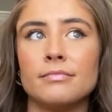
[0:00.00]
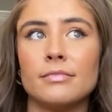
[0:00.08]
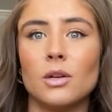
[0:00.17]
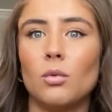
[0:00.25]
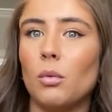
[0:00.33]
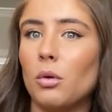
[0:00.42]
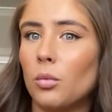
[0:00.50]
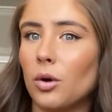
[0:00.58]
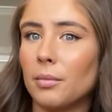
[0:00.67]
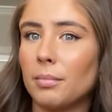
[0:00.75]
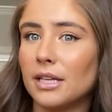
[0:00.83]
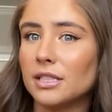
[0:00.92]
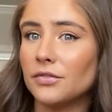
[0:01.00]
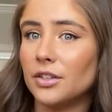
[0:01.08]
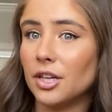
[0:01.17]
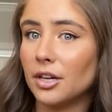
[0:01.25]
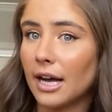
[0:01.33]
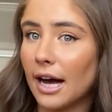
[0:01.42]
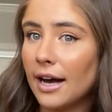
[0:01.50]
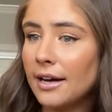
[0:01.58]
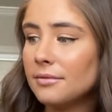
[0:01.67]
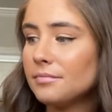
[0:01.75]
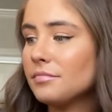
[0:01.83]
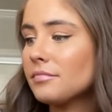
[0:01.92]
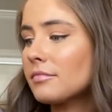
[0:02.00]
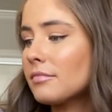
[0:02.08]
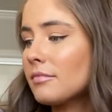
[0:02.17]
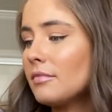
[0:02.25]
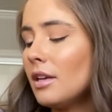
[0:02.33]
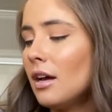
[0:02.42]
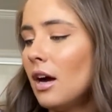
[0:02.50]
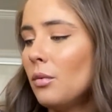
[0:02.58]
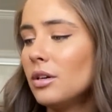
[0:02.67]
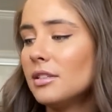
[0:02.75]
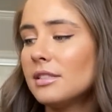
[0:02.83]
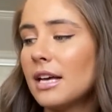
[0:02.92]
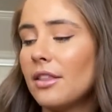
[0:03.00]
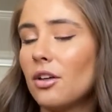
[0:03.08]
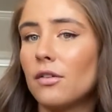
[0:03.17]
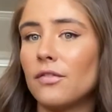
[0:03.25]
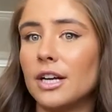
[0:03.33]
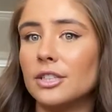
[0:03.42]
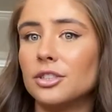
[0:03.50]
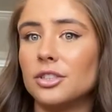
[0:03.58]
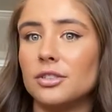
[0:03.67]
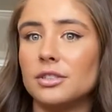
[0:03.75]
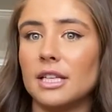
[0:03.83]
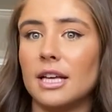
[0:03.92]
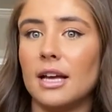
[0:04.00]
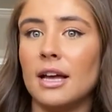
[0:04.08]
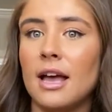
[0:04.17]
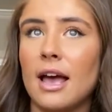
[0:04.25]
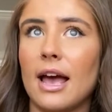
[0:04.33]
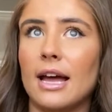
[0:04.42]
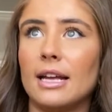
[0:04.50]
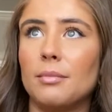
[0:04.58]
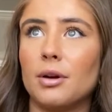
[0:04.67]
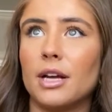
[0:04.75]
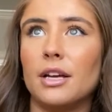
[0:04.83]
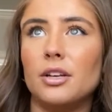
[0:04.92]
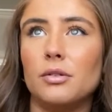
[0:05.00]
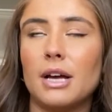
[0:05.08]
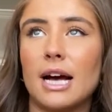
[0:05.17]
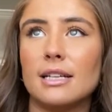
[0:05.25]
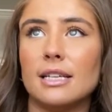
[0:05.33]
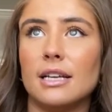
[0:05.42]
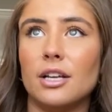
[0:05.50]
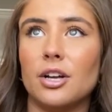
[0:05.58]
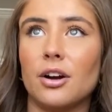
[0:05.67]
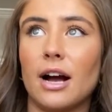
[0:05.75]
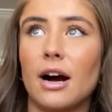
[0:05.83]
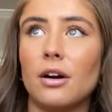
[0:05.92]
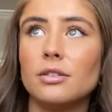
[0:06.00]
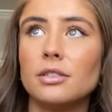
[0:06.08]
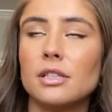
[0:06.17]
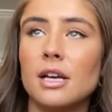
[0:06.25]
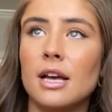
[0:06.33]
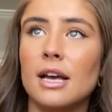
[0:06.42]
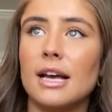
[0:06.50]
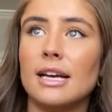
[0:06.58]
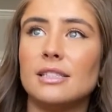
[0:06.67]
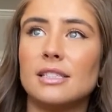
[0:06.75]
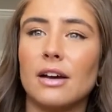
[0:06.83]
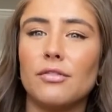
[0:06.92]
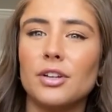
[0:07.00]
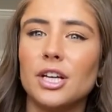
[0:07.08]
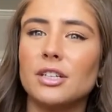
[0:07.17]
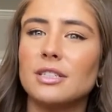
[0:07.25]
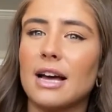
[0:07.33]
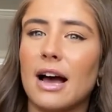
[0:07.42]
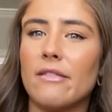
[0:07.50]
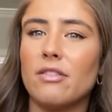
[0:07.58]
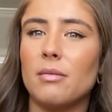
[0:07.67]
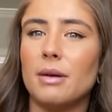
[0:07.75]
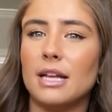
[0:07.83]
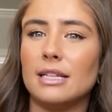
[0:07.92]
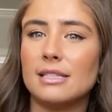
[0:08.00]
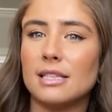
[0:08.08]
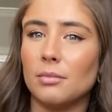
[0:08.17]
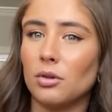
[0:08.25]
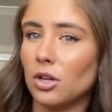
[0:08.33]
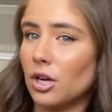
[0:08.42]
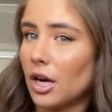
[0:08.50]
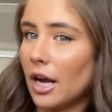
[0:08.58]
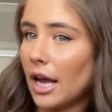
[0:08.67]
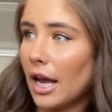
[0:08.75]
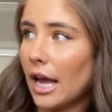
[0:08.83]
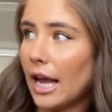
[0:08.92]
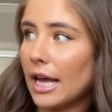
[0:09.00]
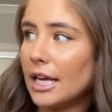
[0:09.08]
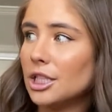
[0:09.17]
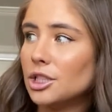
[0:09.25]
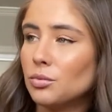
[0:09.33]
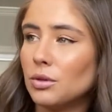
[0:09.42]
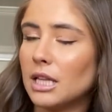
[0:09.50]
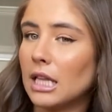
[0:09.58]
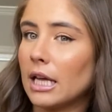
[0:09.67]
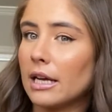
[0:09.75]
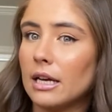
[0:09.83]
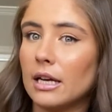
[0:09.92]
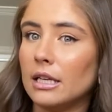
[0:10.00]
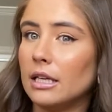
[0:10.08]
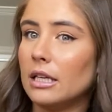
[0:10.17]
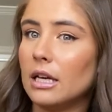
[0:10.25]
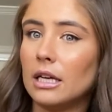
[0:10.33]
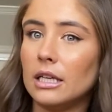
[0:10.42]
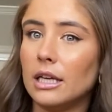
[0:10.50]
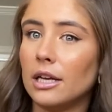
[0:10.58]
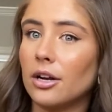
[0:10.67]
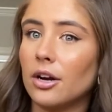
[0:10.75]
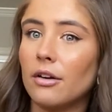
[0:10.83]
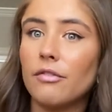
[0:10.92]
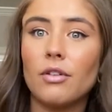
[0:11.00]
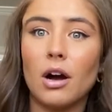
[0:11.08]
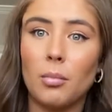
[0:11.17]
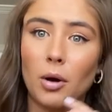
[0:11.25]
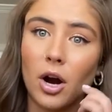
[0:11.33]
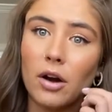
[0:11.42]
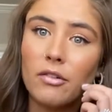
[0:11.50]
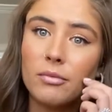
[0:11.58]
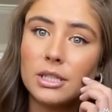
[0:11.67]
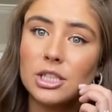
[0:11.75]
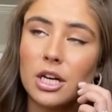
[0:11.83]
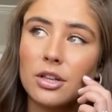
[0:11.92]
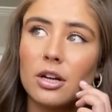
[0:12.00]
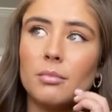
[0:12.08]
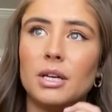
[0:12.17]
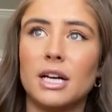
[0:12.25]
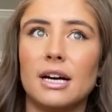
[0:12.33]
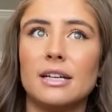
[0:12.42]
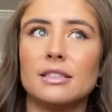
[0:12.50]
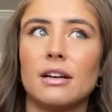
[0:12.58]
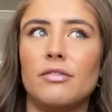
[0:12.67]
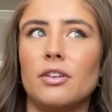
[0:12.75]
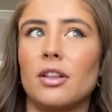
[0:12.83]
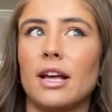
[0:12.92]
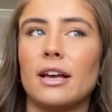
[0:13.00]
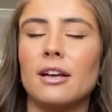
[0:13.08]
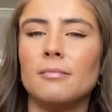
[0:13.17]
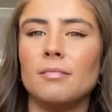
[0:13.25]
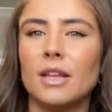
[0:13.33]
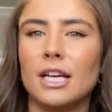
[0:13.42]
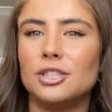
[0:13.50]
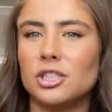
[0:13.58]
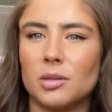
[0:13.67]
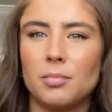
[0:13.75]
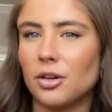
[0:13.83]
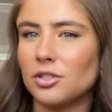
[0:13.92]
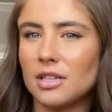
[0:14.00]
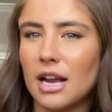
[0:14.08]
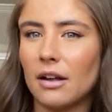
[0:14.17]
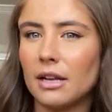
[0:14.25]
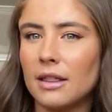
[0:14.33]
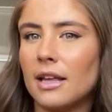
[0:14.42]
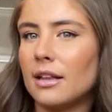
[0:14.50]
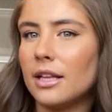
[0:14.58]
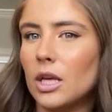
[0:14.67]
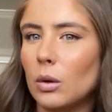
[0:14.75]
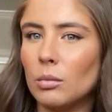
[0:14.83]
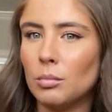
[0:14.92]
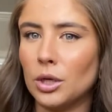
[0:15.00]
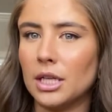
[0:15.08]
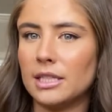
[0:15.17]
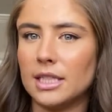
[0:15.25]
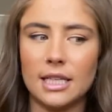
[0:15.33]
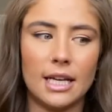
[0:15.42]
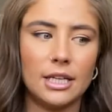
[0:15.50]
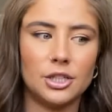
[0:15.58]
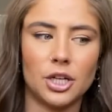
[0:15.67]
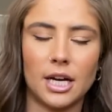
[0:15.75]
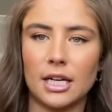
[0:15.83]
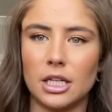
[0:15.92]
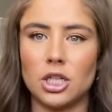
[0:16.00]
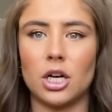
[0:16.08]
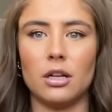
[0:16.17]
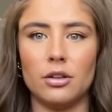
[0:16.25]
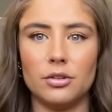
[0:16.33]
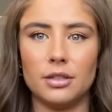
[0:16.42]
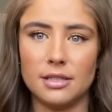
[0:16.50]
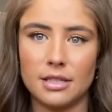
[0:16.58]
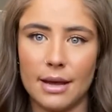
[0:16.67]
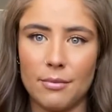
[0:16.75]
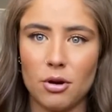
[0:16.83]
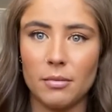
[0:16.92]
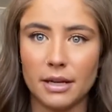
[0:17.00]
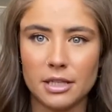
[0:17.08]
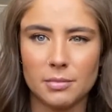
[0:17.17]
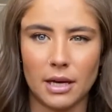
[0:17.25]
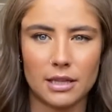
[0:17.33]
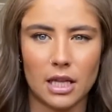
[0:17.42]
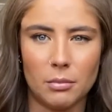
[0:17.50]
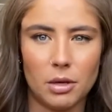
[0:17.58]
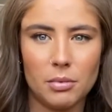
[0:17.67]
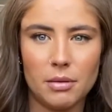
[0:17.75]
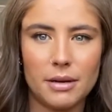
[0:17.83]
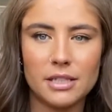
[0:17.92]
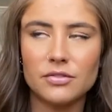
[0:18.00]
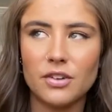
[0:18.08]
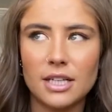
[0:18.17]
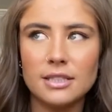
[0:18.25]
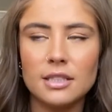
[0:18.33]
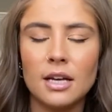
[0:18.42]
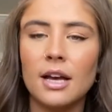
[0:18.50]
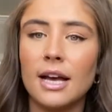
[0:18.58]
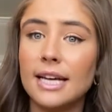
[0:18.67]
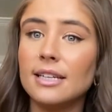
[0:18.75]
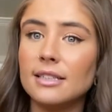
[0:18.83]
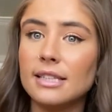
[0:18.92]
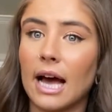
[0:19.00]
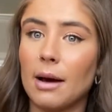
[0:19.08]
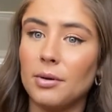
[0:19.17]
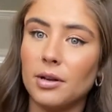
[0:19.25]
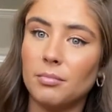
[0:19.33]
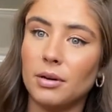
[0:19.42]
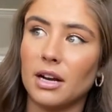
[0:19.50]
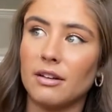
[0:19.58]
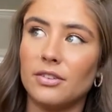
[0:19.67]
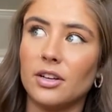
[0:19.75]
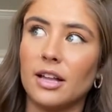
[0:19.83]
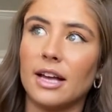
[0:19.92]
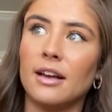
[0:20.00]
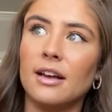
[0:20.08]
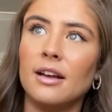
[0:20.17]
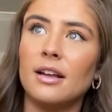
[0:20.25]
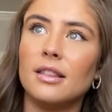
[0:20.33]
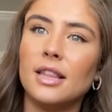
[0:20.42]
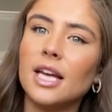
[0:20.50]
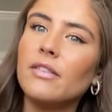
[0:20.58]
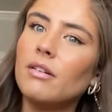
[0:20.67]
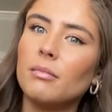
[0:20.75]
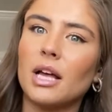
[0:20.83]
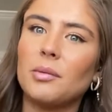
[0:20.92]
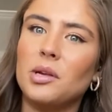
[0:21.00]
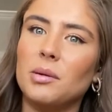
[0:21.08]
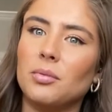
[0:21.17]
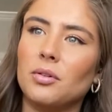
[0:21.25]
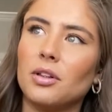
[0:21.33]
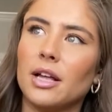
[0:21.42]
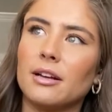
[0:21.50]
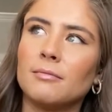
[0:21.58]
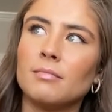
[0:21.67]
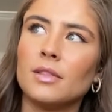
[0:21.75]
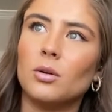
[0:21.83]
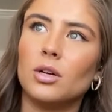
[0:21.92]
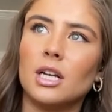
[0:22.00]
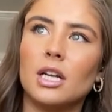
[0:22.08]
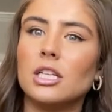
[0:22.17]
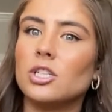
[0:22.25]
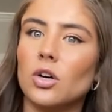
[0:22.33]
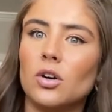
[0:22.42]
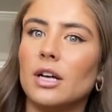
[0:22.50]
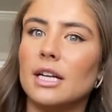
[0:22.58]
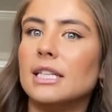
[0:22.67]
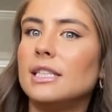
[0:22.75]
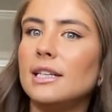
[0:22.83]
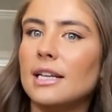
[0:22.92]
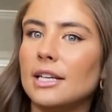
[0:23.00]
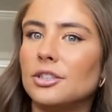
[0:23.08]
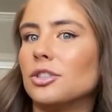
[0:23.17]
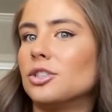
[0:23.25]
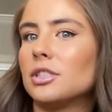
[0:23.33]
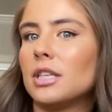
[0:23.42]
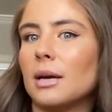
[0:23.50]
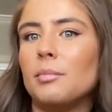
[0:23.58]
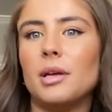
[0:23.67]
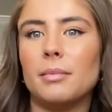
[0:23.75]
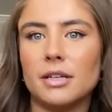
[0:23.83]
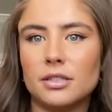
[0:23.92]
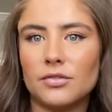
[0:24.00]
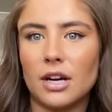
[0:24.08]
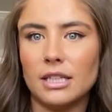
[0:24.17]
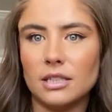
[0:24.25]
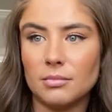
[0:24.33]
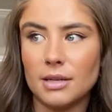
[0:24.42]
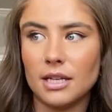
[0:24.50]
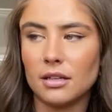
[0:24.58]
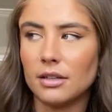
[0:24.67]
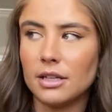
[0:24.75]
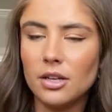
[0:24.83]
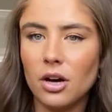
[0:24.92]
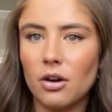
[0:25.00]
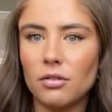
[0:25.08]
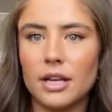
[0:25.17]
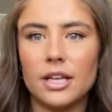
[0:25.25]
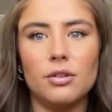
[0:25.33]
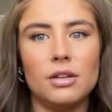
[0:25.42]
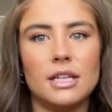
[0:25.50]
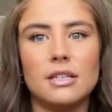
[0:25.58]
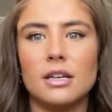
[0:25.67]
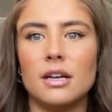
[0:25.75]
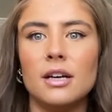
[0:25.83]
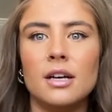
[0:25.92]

what will work best for your cat. I will say though, for introducing and bringing new cats into your house, it's definitely good to have them in similar age, within like a year apart from each other, because I feel like it's just a personality thing. Like, you wouldn't put a teenager and a toddler in the same room and expect them to be best friends. It does happen, but I feel like, think of them like people. Like, would an adult and a teenager just like be best friends immediately? No, like, you need to,